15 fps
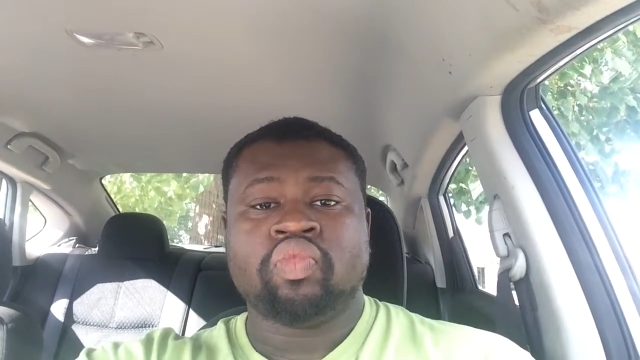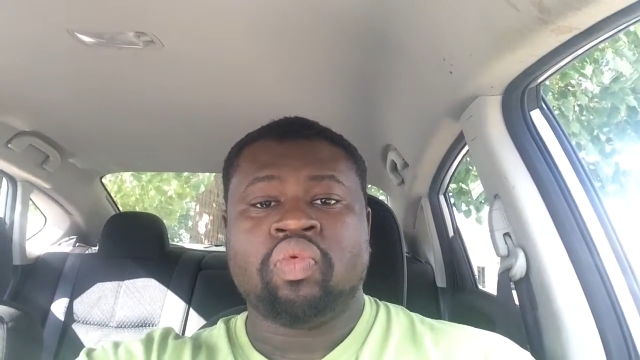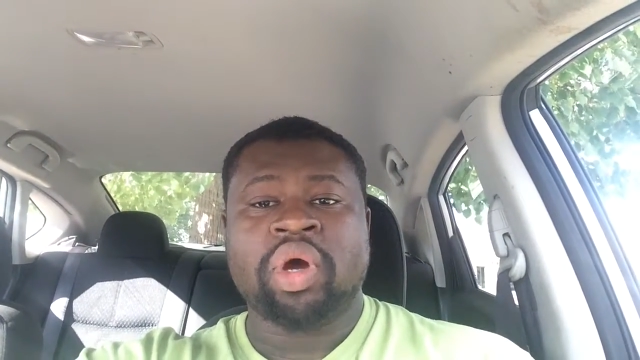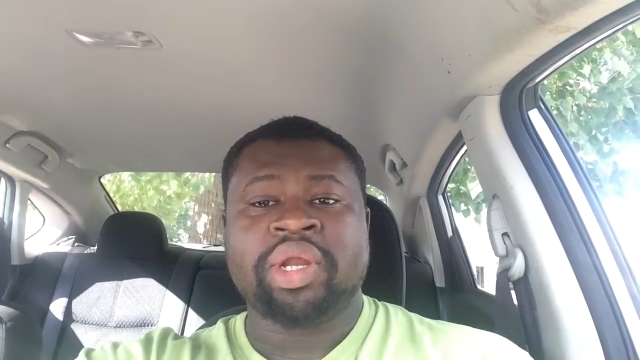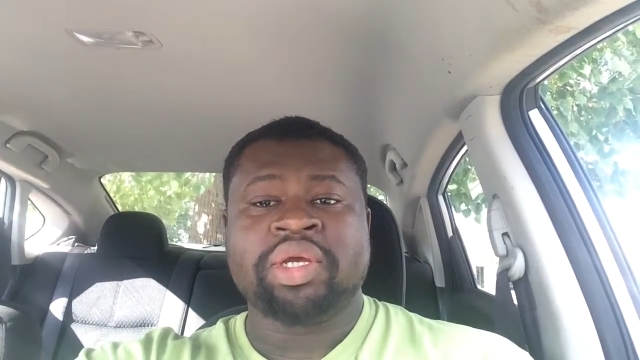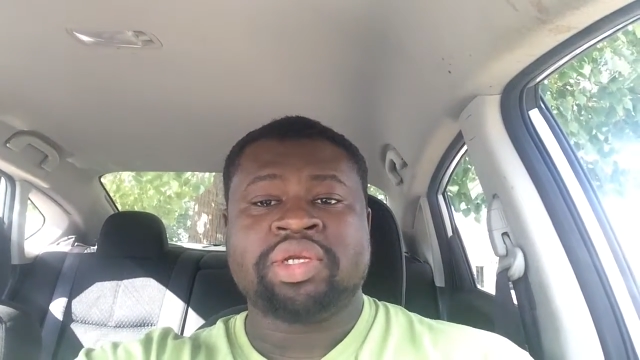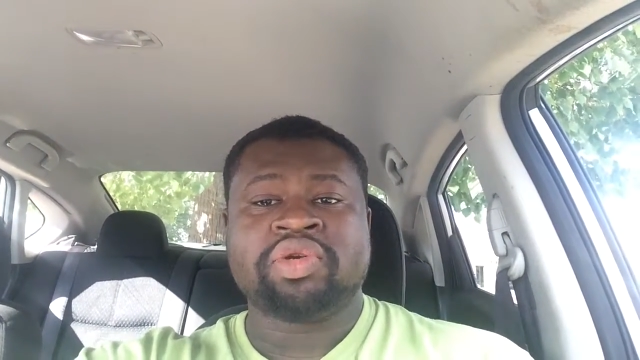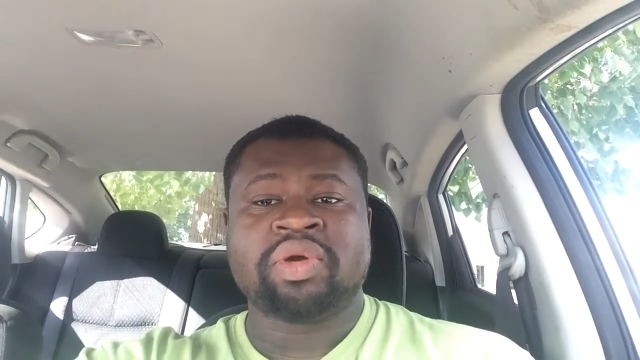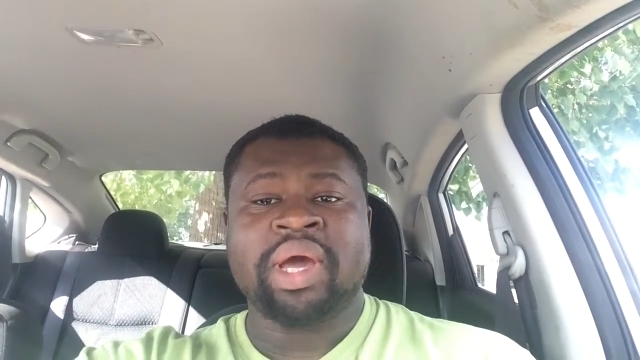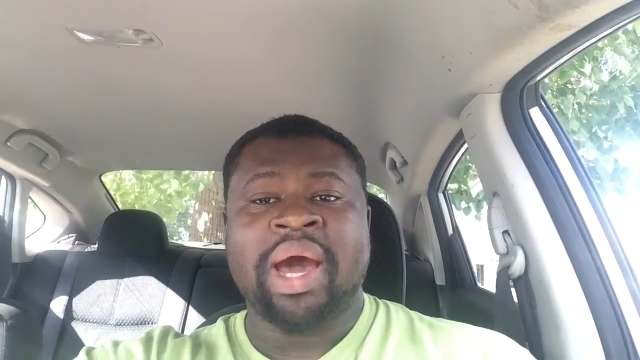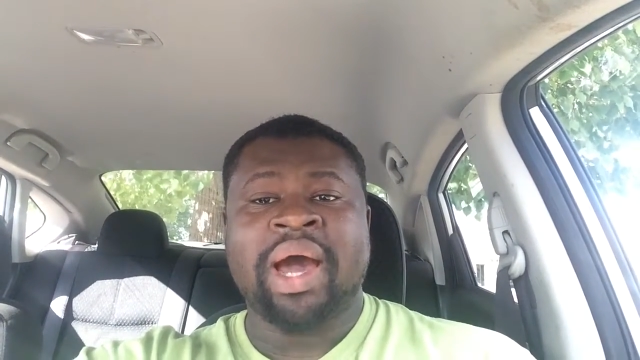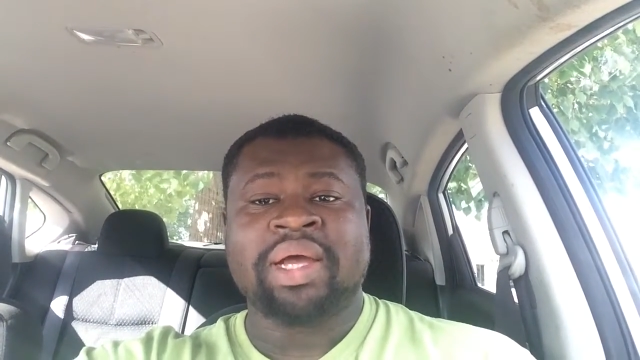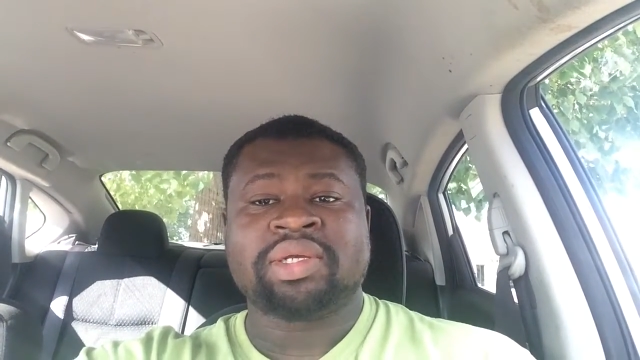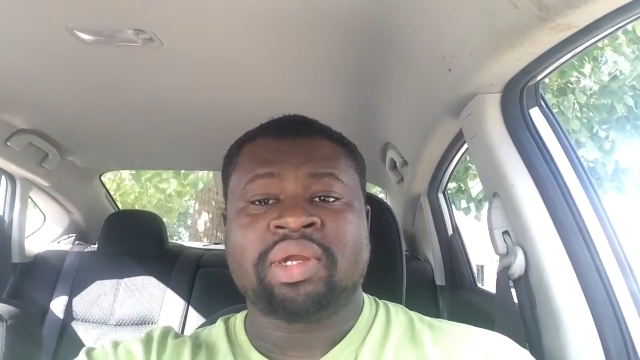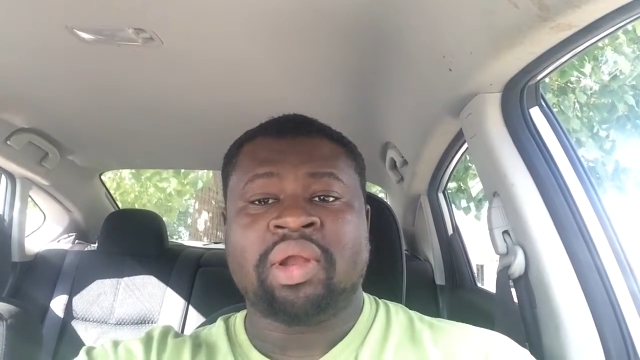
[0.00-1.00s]
What did you
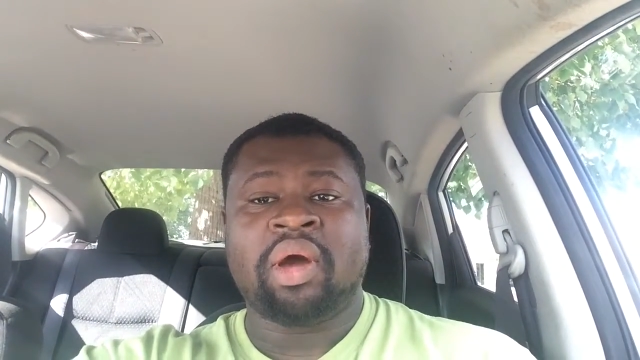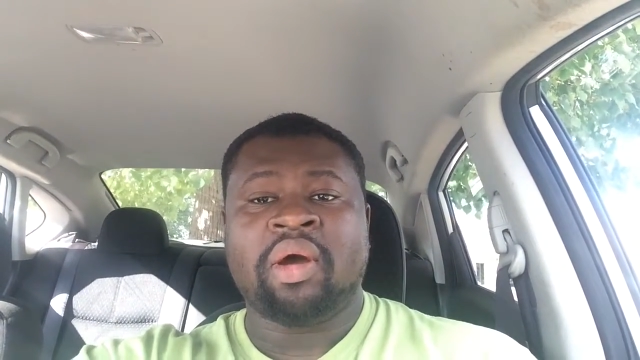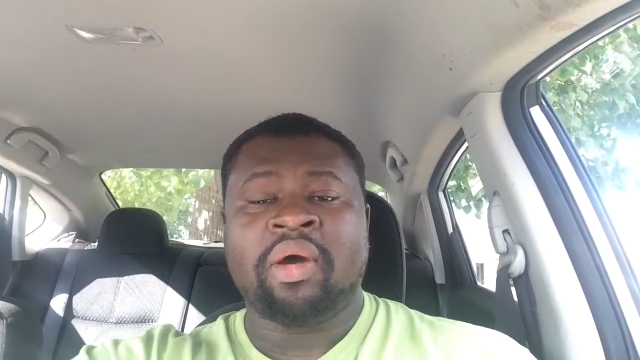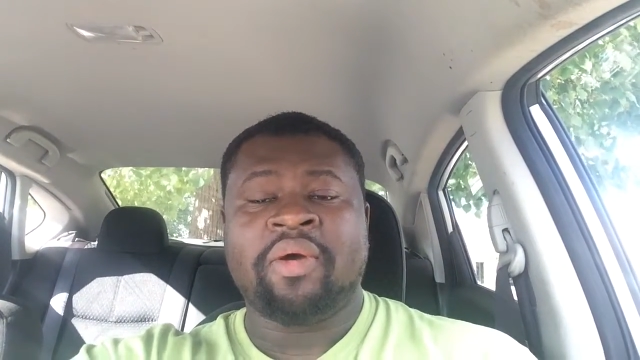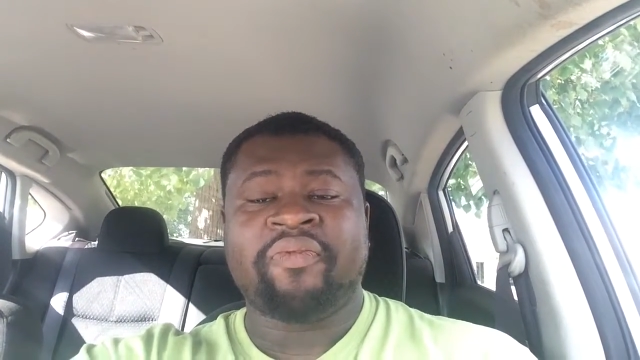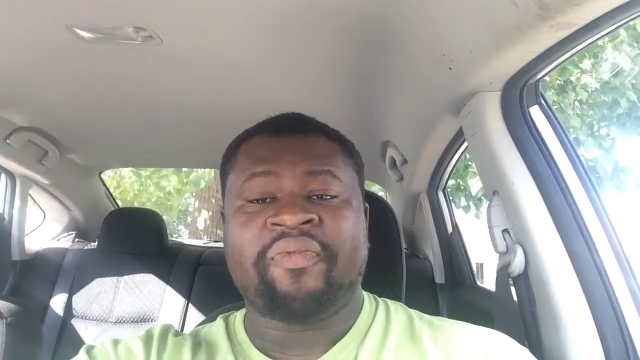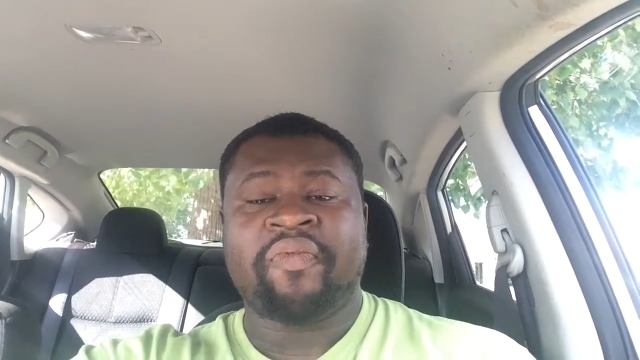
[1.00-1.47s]
guys learn